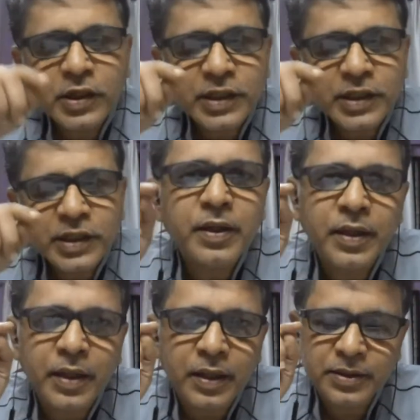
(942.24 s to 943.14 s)
for that
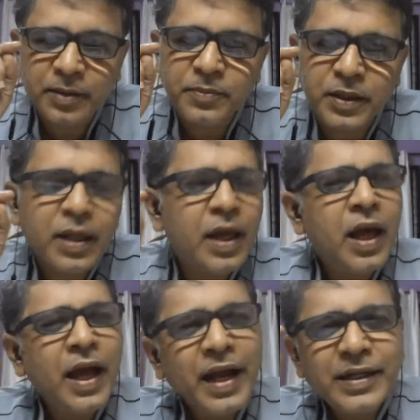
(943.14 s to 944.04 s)
particular subject.
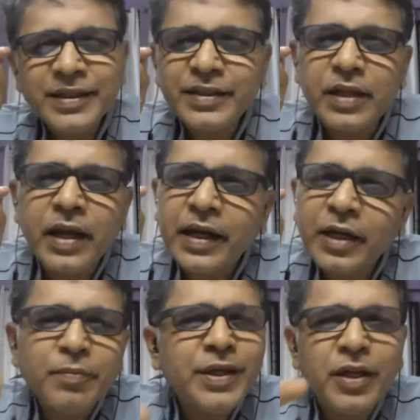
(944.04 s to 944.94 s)

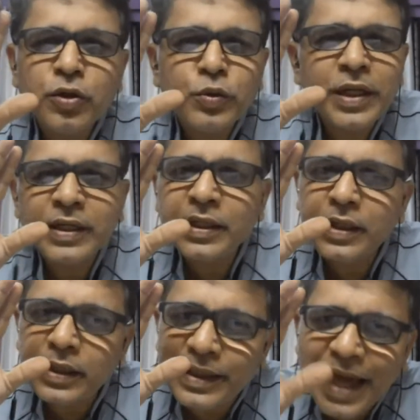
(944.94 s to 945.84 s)
And let me tell you
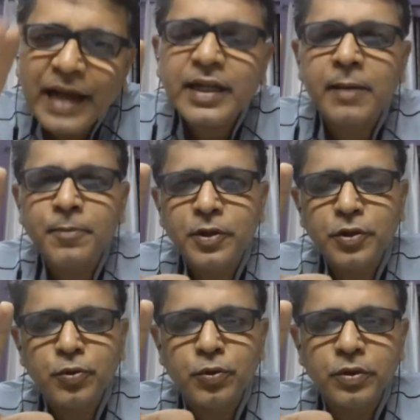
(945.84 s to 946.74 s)
that that
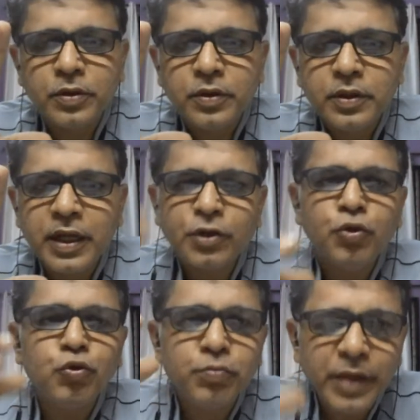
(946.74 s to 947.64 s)
aptitude
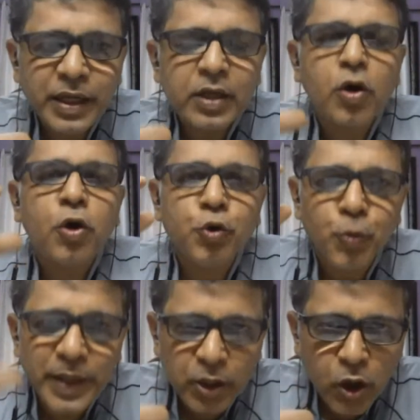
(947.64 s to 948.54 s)
that you may or
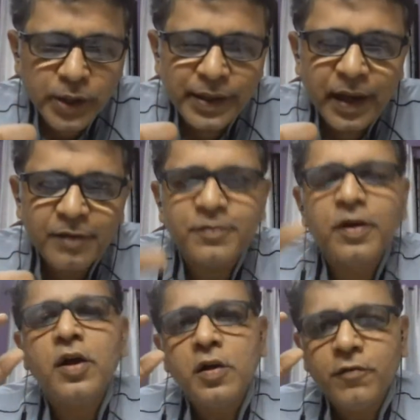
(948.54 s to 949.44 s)
you may not
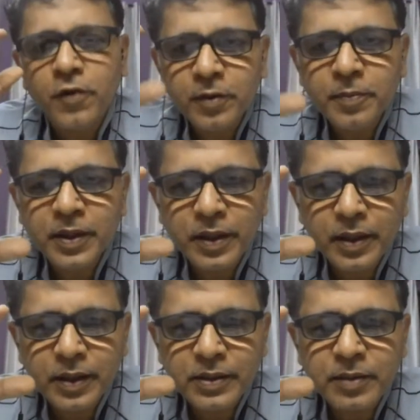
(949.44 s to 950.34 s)
have for a
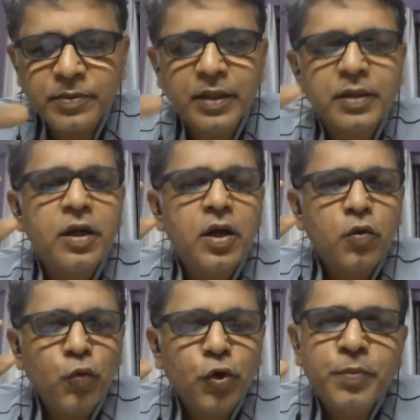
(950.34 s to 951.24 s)
particular subject
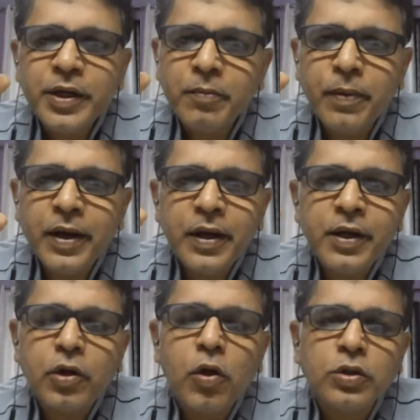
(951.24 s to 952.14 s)
would be
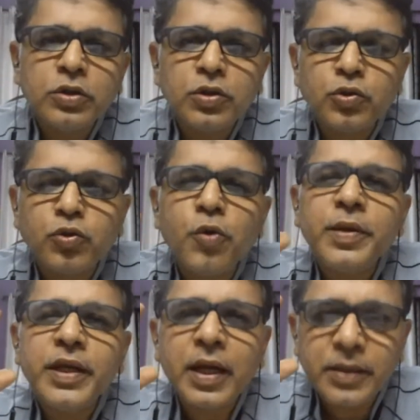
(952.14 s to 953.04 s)
dependent on
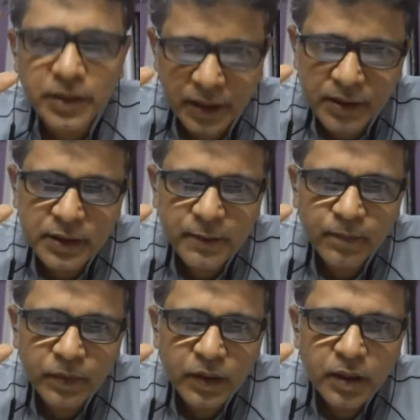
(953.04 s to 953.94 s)
so many other
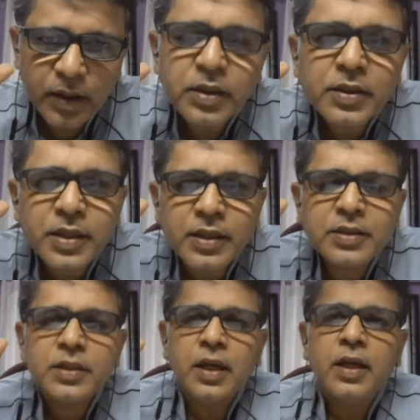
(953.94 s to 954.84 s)
things, in the
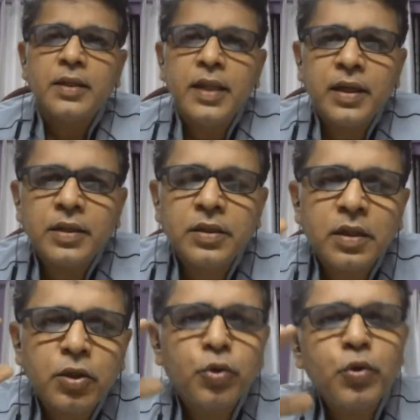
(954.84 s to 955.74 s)
sense that
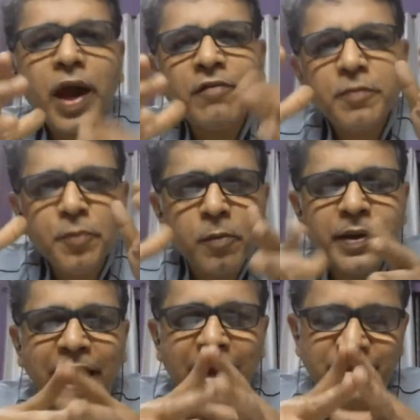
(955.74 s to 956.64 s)
do you have a
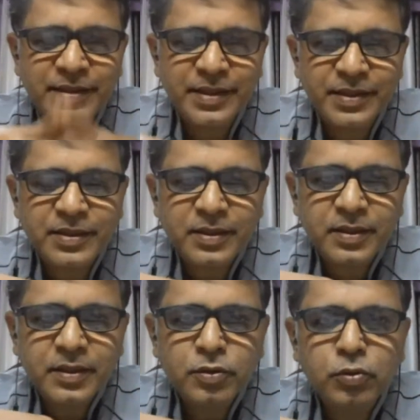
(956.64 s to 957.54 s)
proper
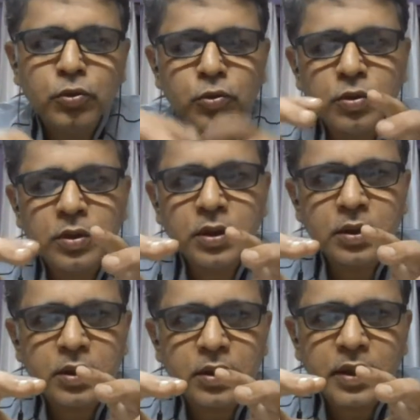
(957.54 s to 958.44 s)
access to
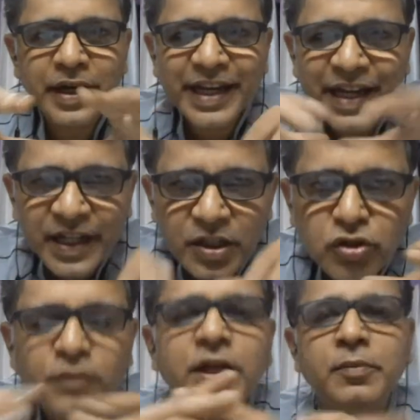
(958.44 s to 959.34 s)
the
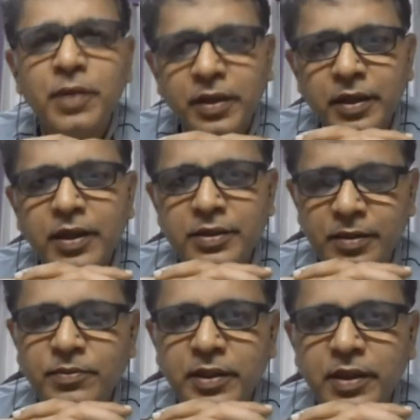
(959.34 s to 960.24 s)
readings of that particular
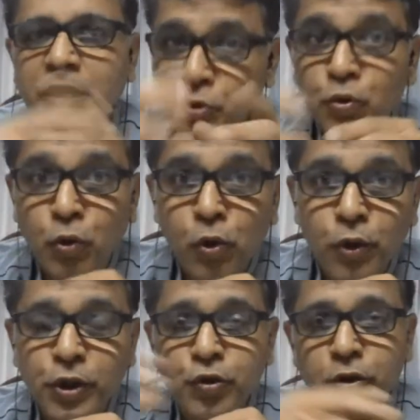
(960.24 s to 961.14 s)
subject as you
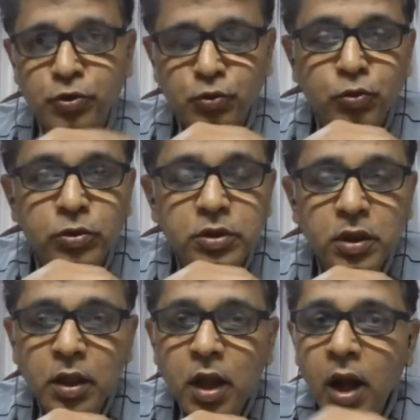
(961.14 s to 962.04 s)
grow in your
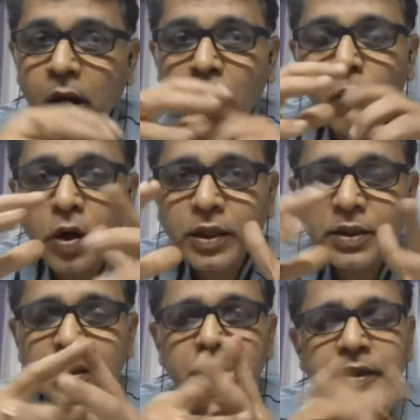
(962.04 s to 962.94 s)
schools? What are